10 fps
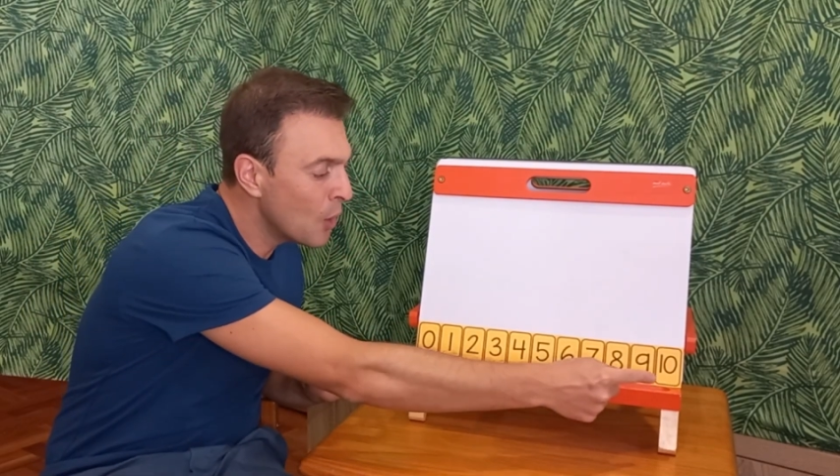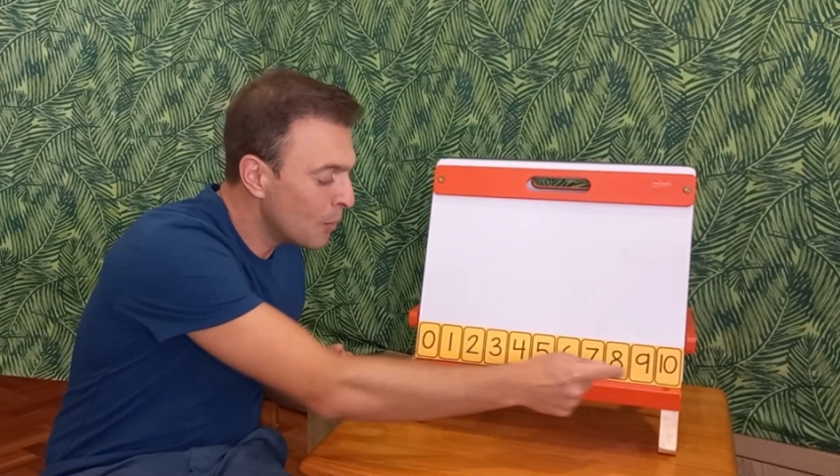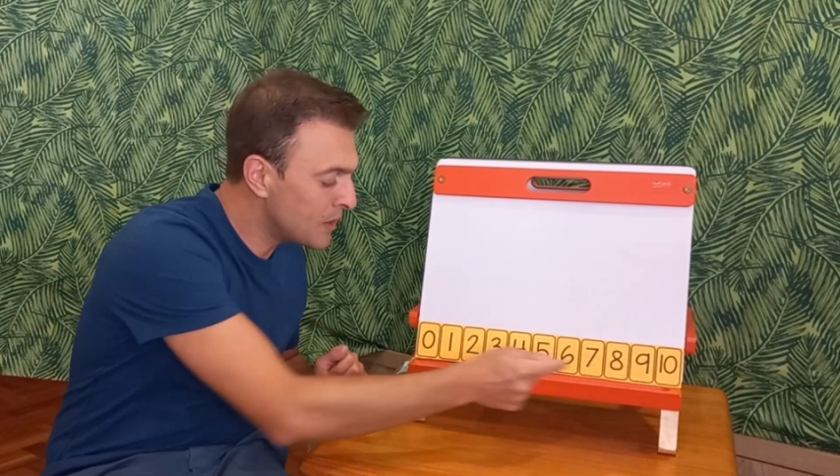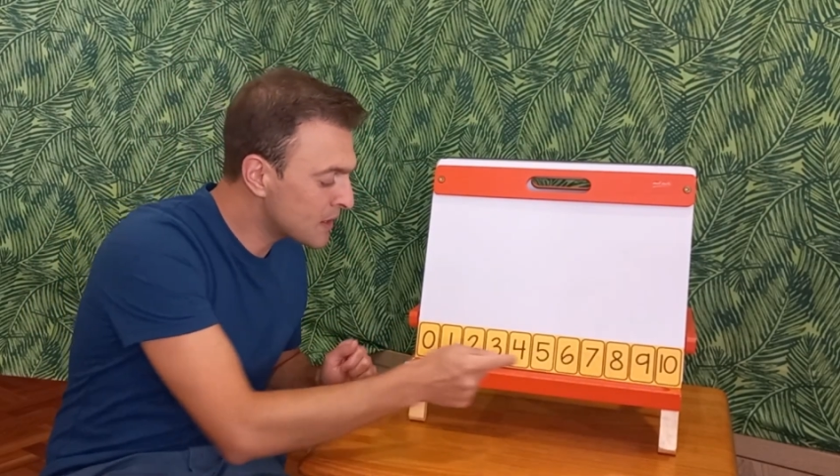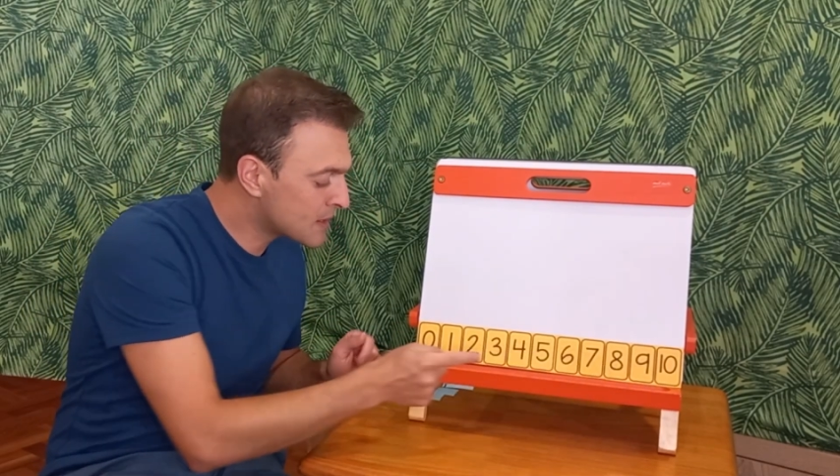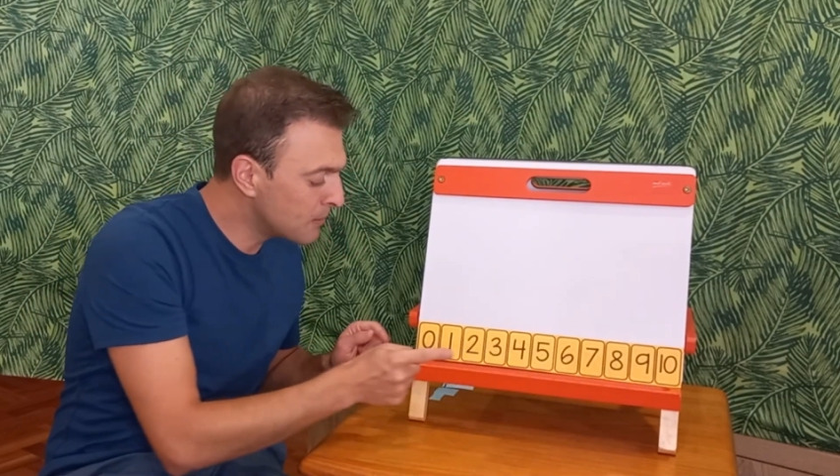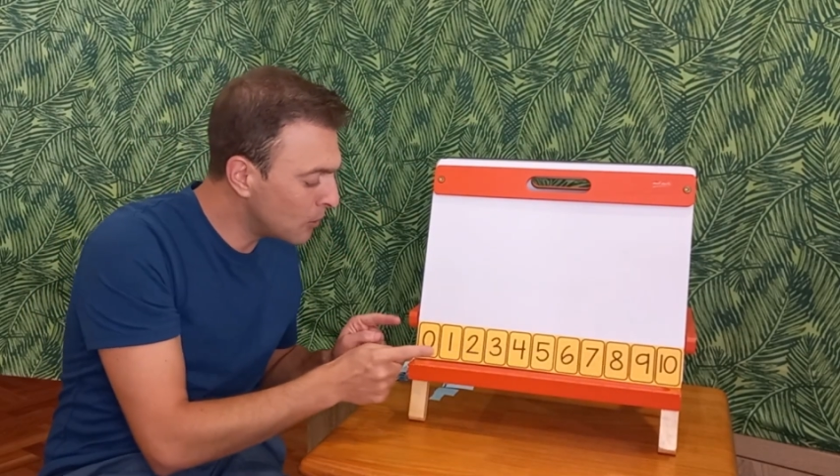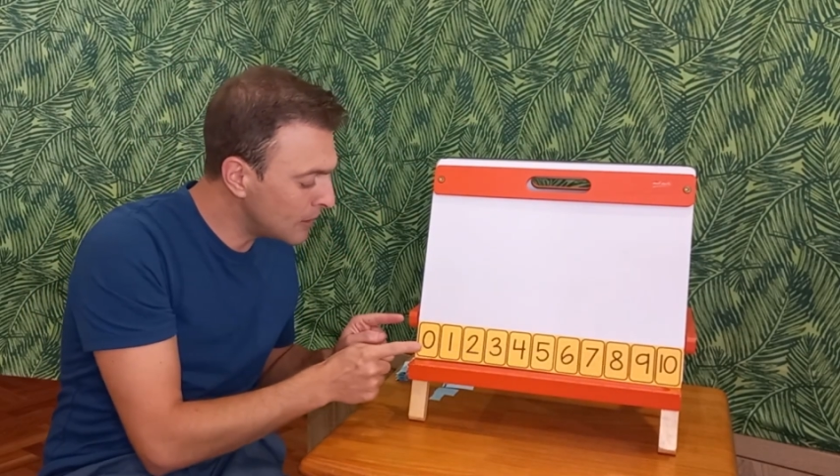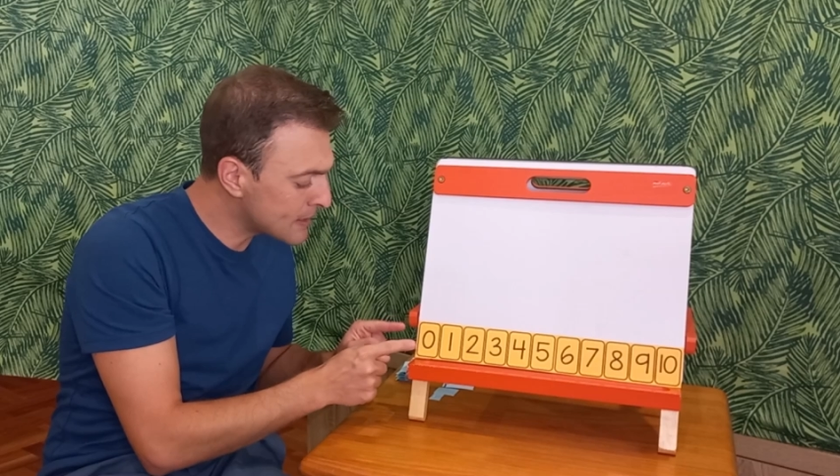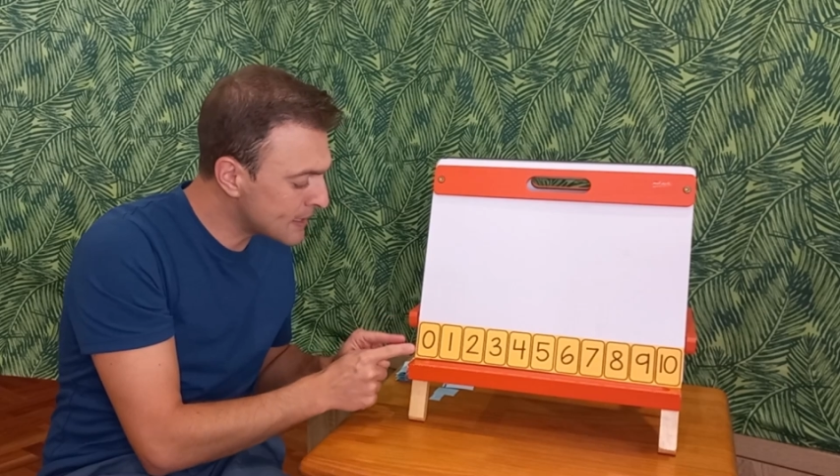with the
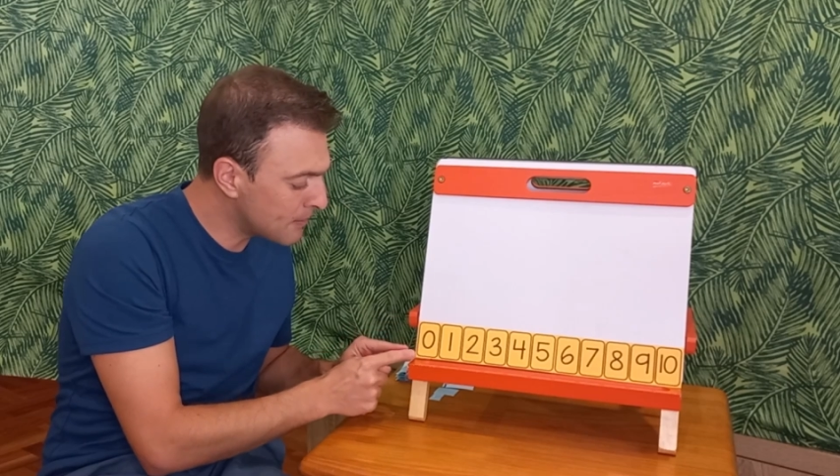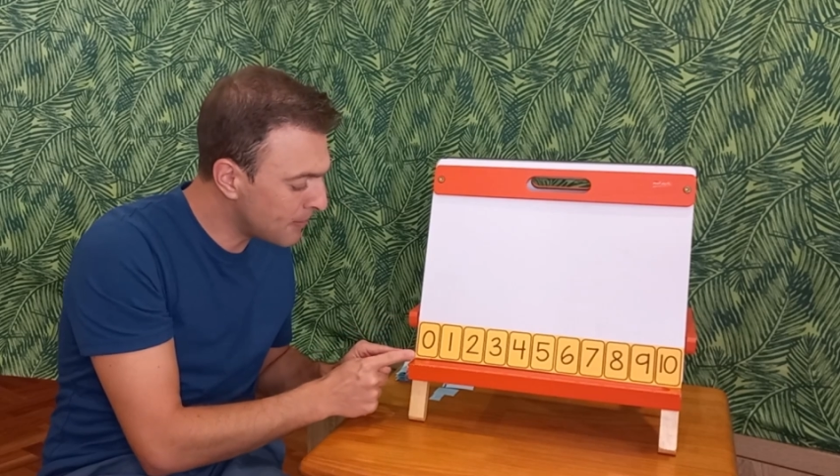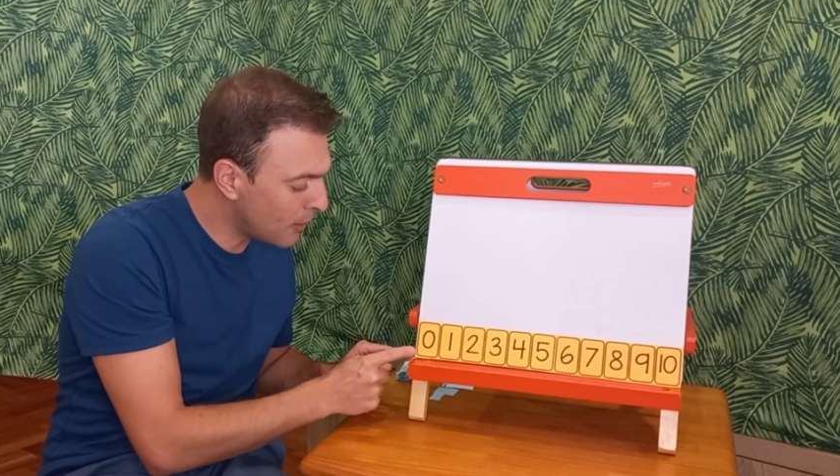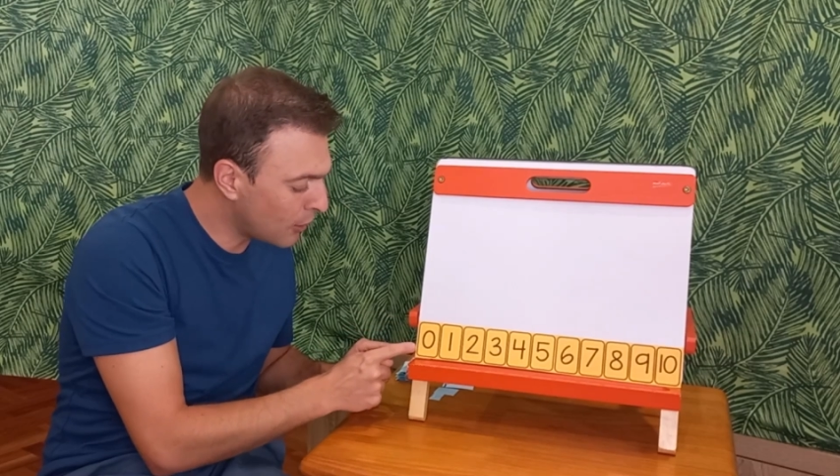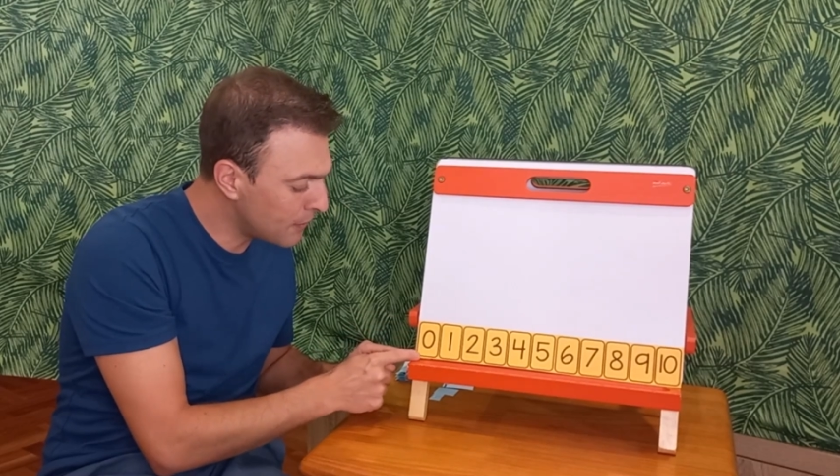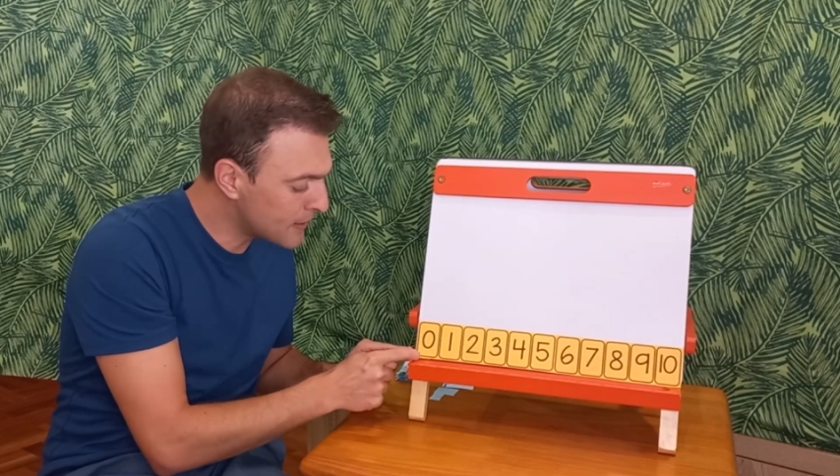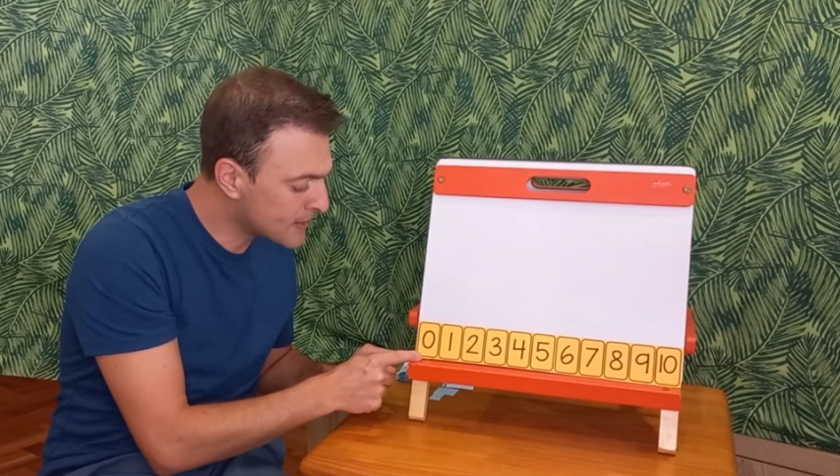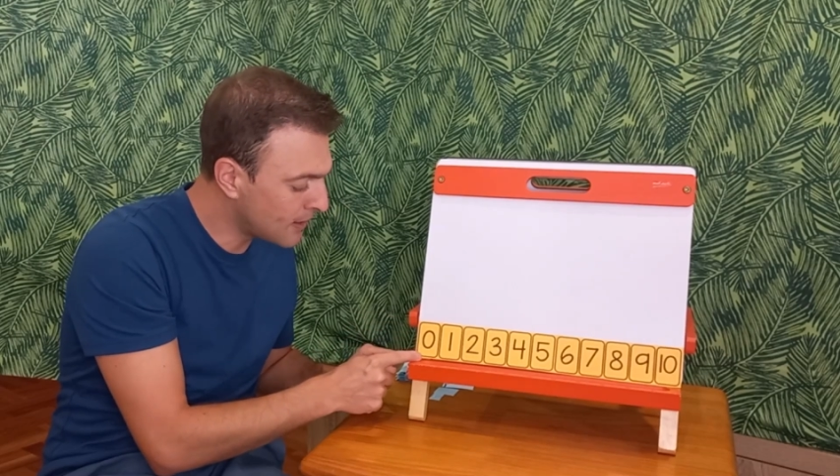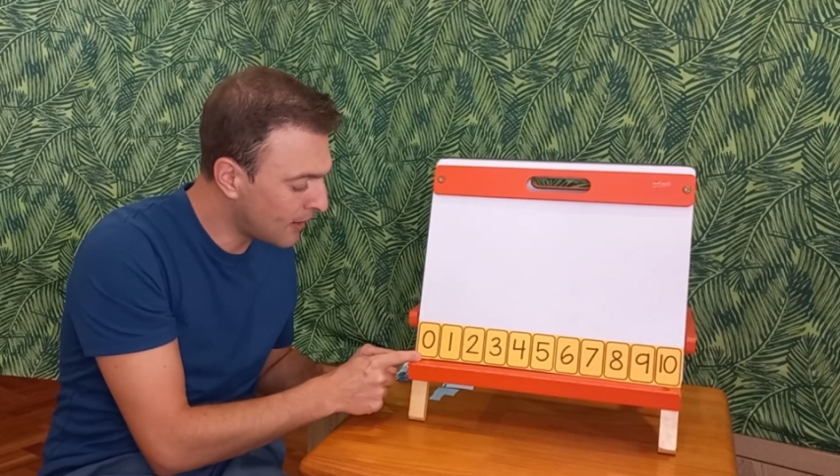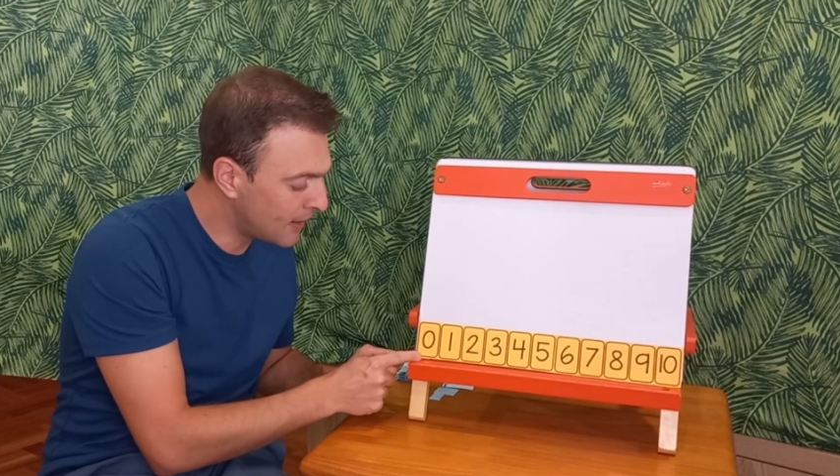smallest number on this
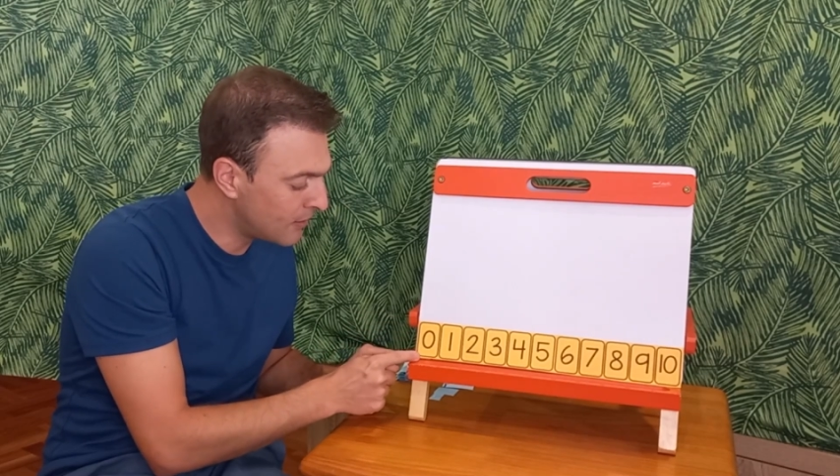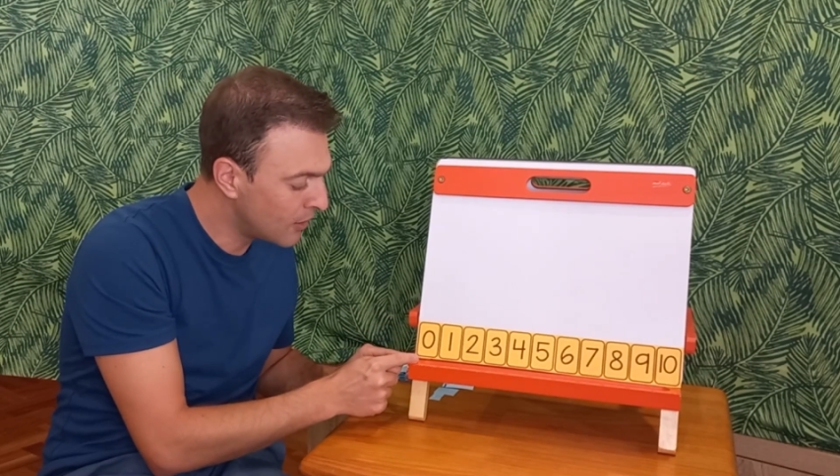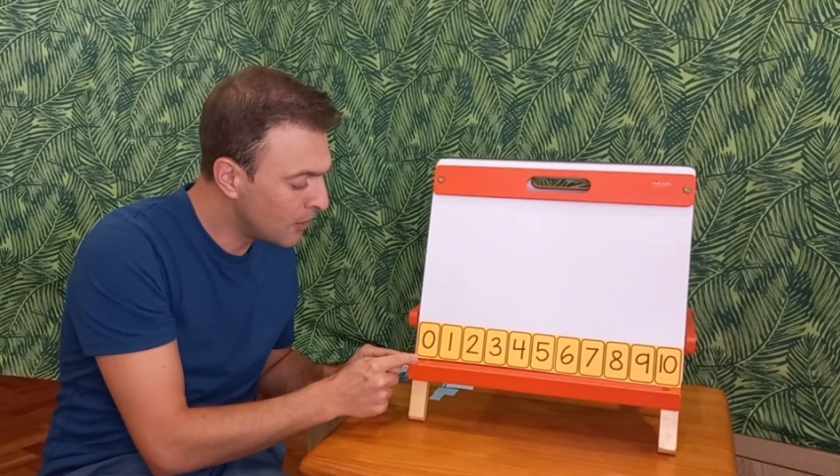side